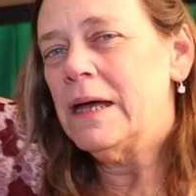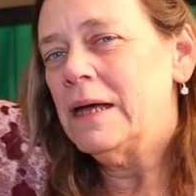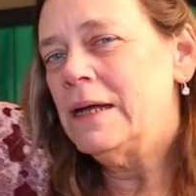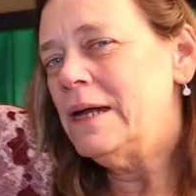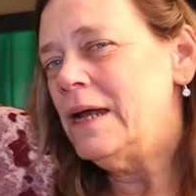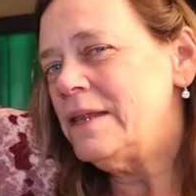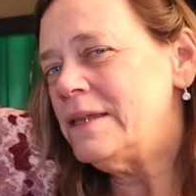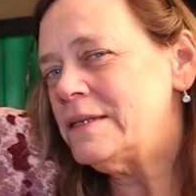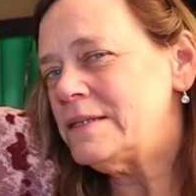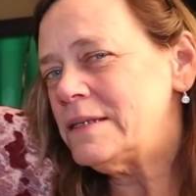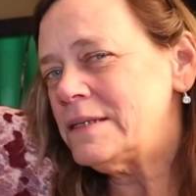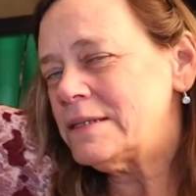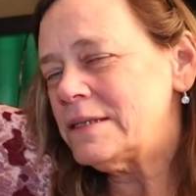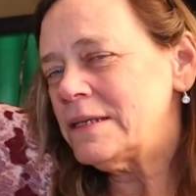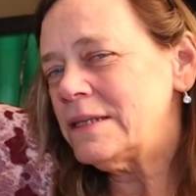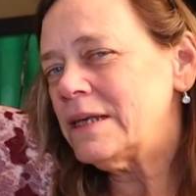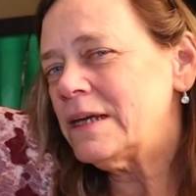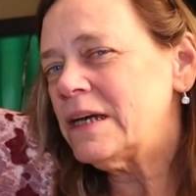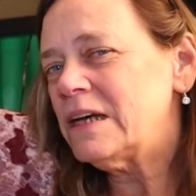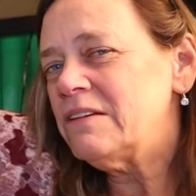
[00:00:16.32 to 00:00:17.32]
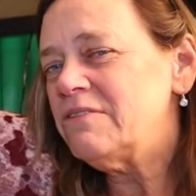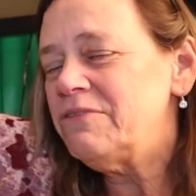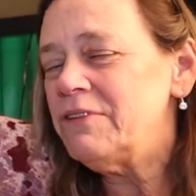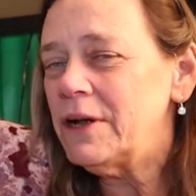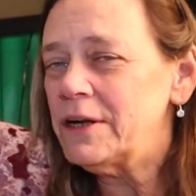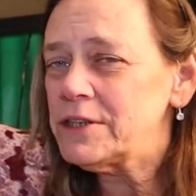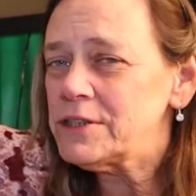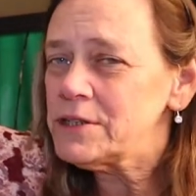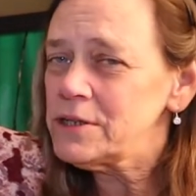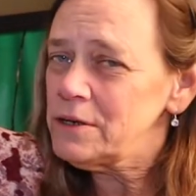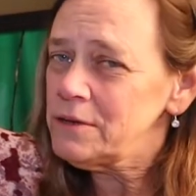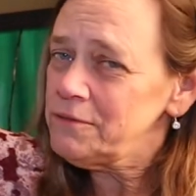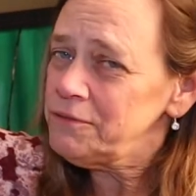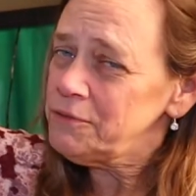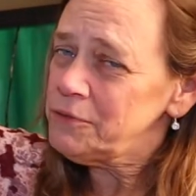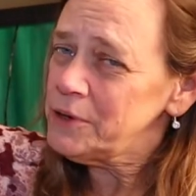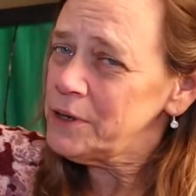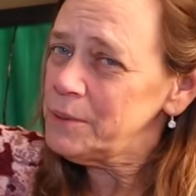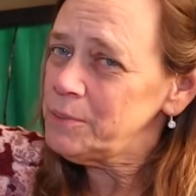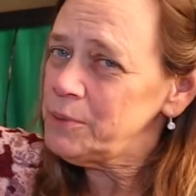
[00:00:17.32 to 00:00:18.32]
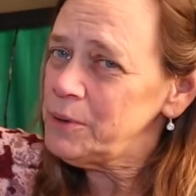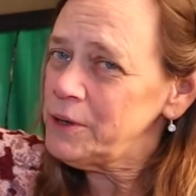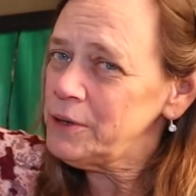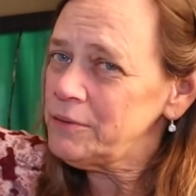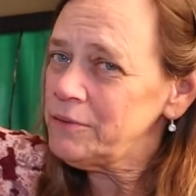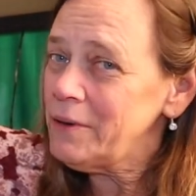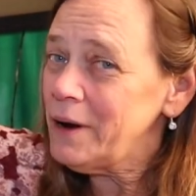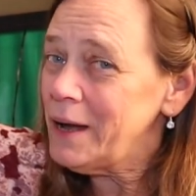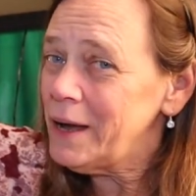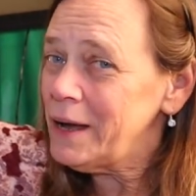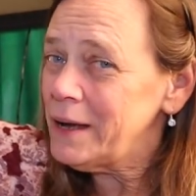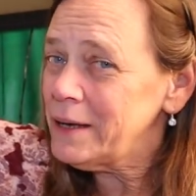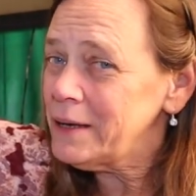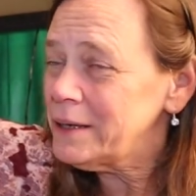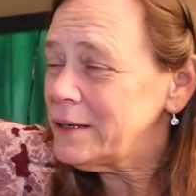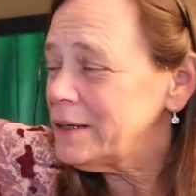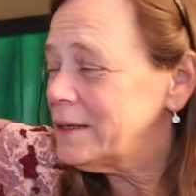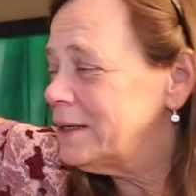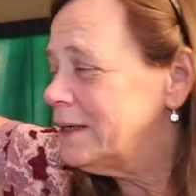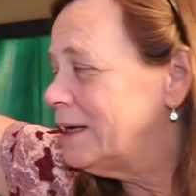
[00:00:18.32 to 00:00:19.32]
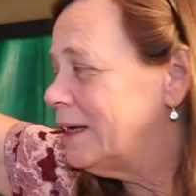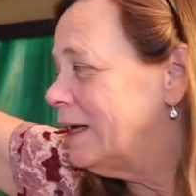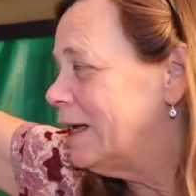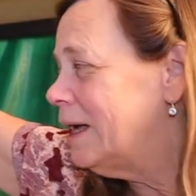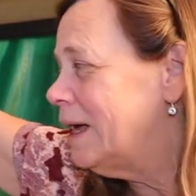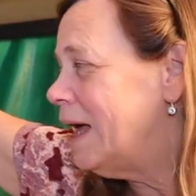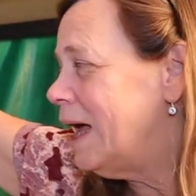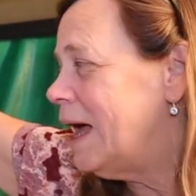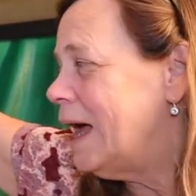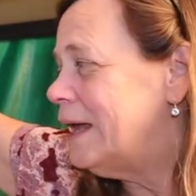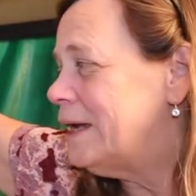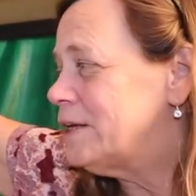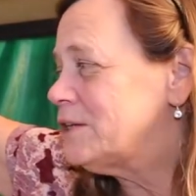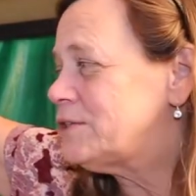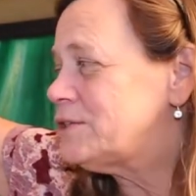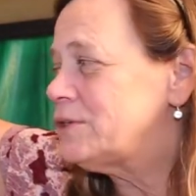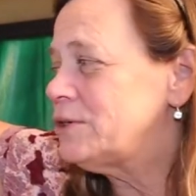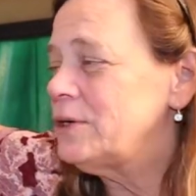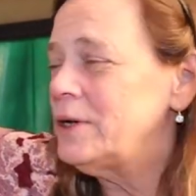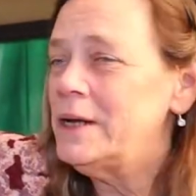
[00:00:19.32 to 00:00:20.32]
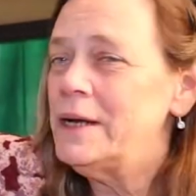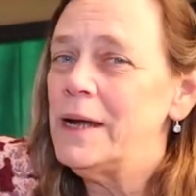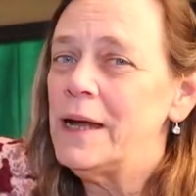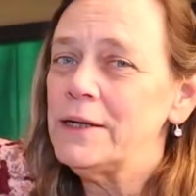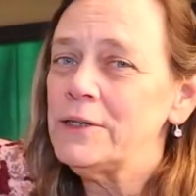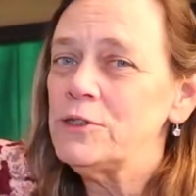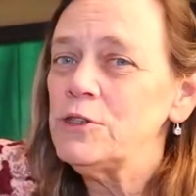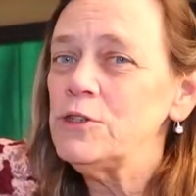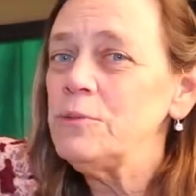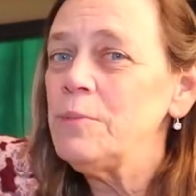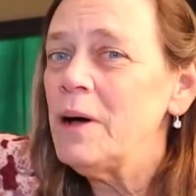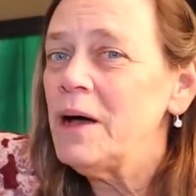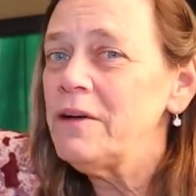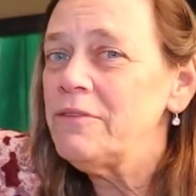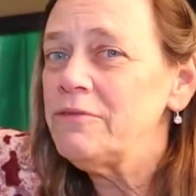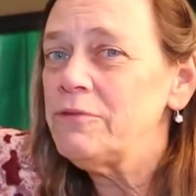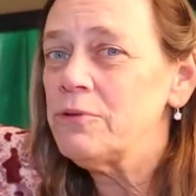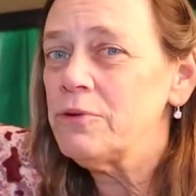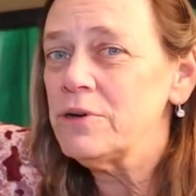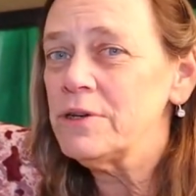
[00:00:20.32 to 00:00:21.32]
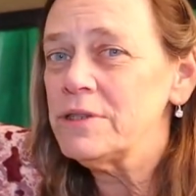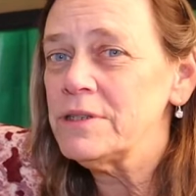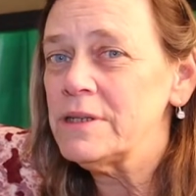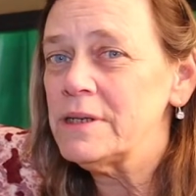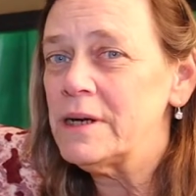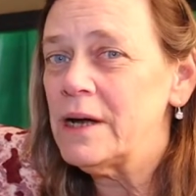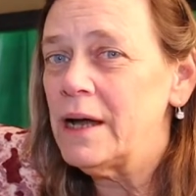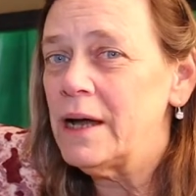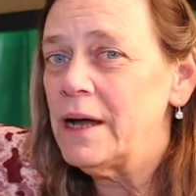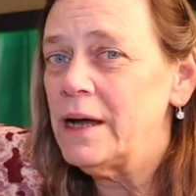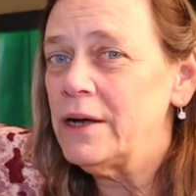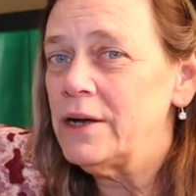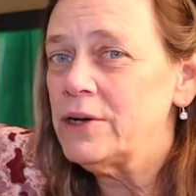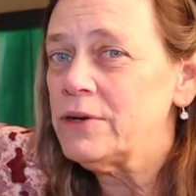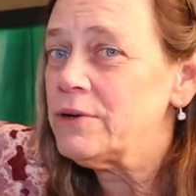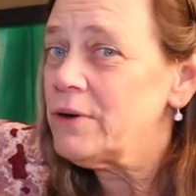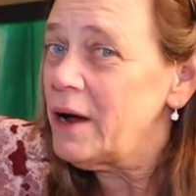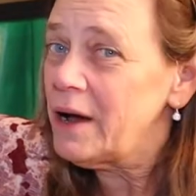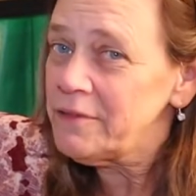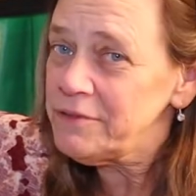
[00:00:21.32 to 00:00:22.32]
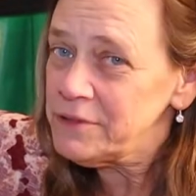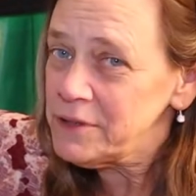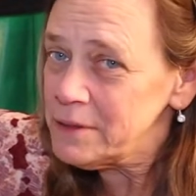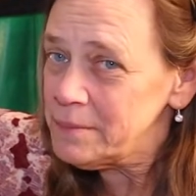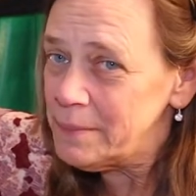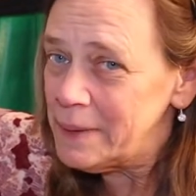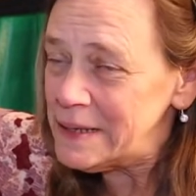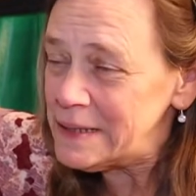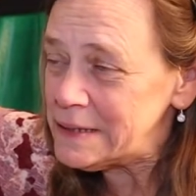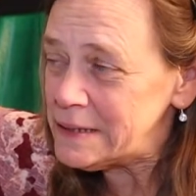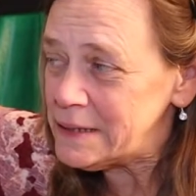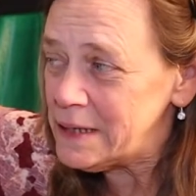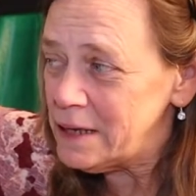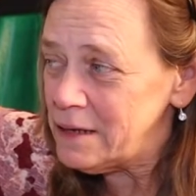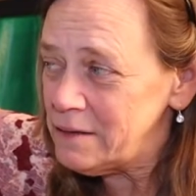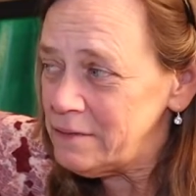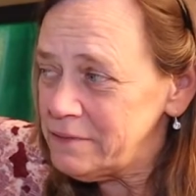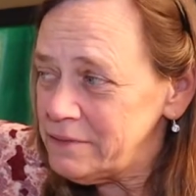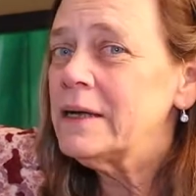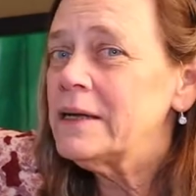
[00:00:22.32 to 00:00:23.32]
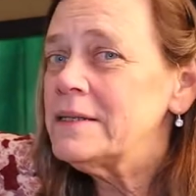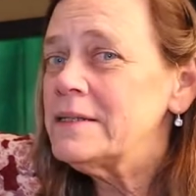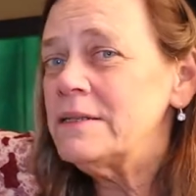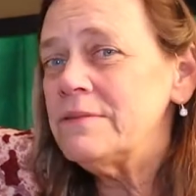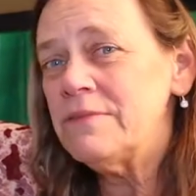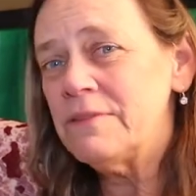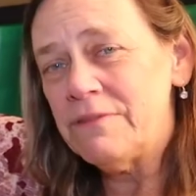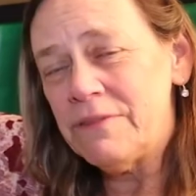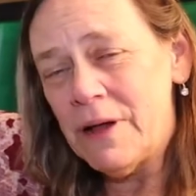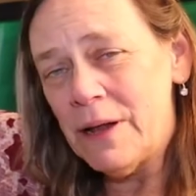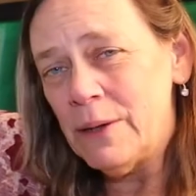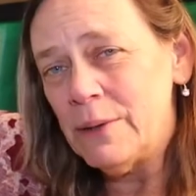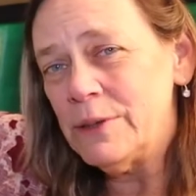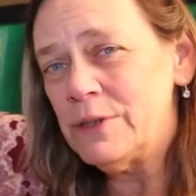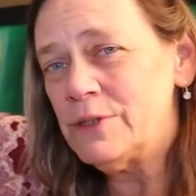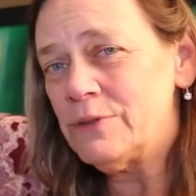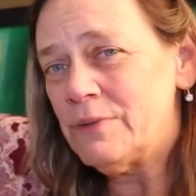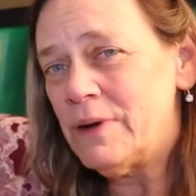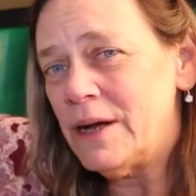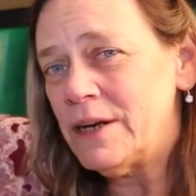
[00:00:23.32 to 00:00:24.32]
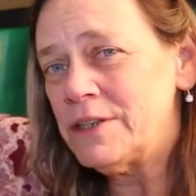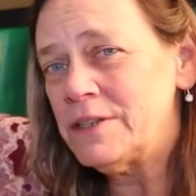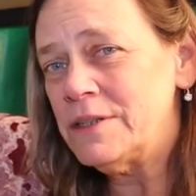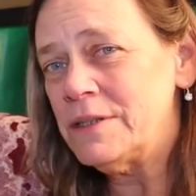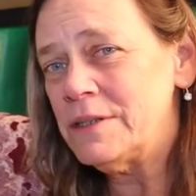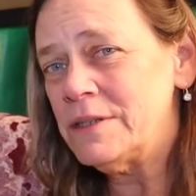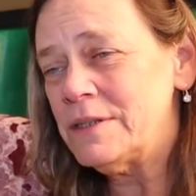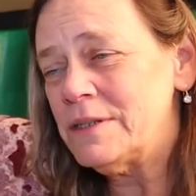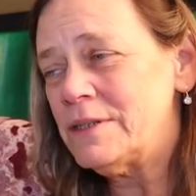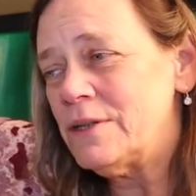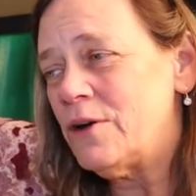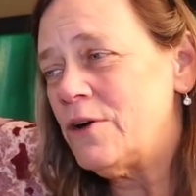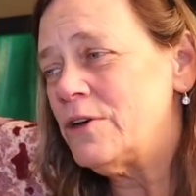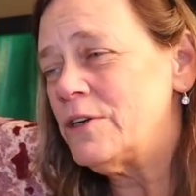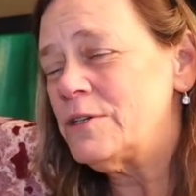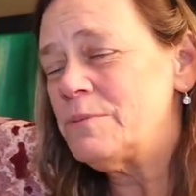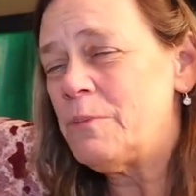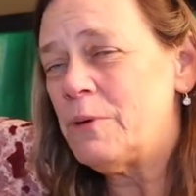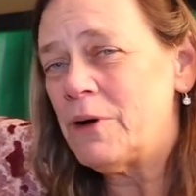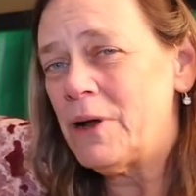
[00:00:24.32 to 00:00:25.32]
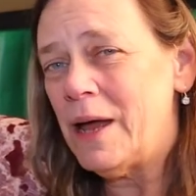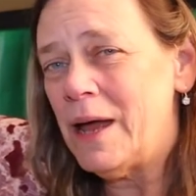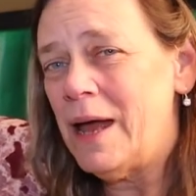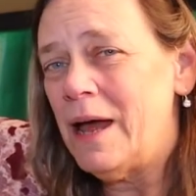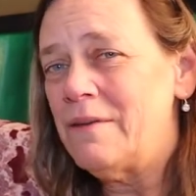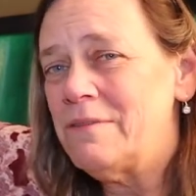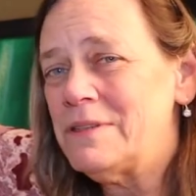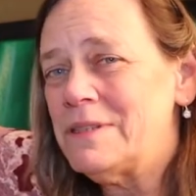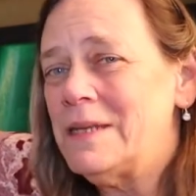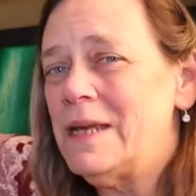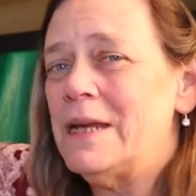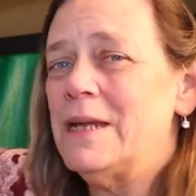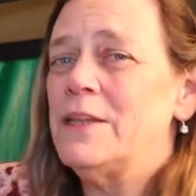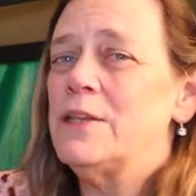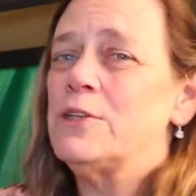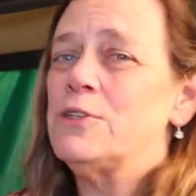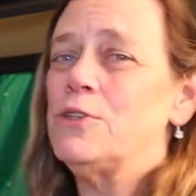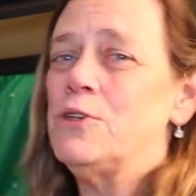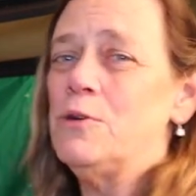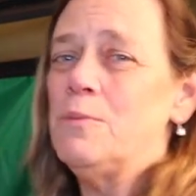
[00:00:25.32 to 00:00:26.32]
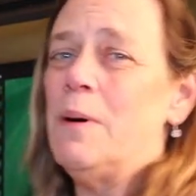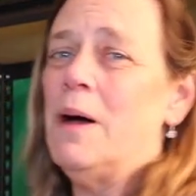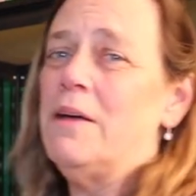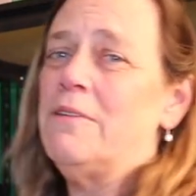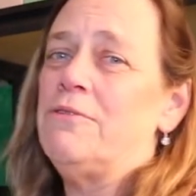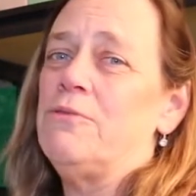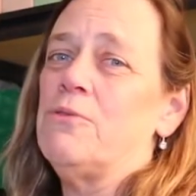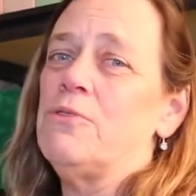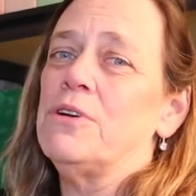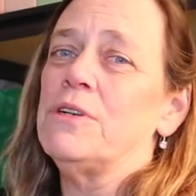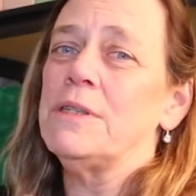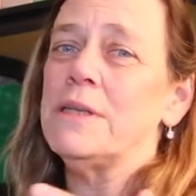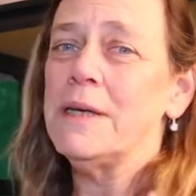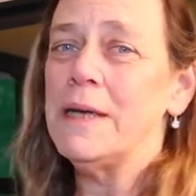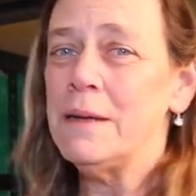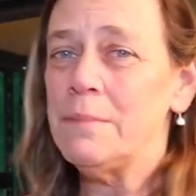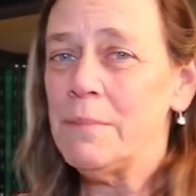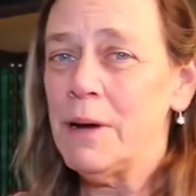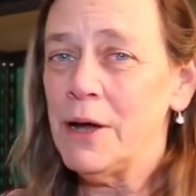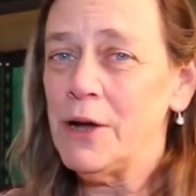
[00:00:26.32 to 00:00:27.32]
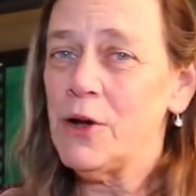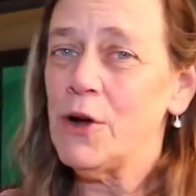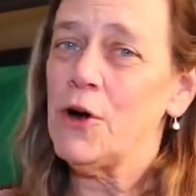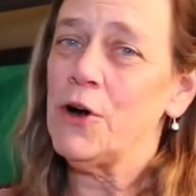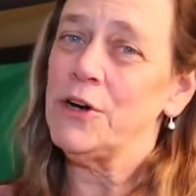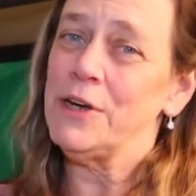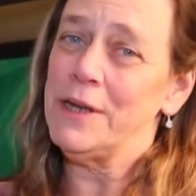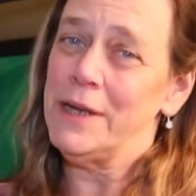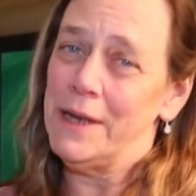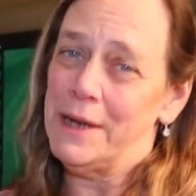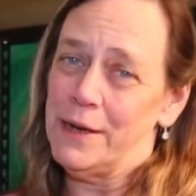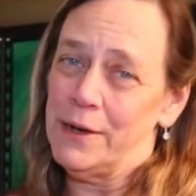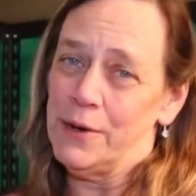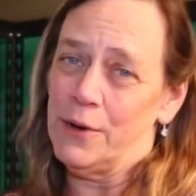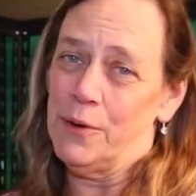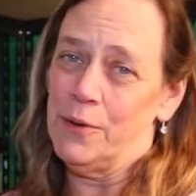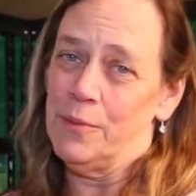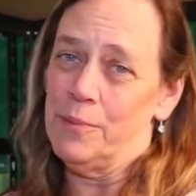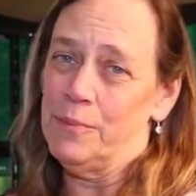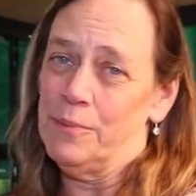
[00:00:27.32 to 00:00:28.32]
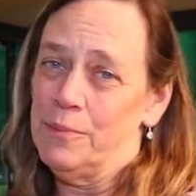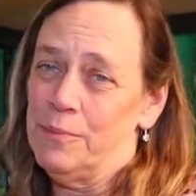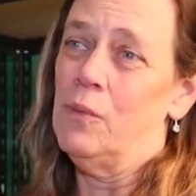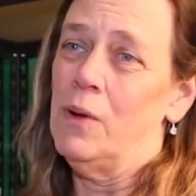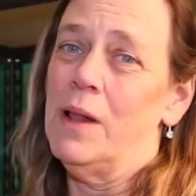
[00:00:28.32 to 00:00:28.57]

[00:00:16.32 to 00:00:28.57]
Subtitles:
Now, this isn't the conventional 40 breeder rack, and it's certainly not 2x4s that I crafted myself, because even following directions, the hardest part I have is getting the 2x4s in my car to get it home.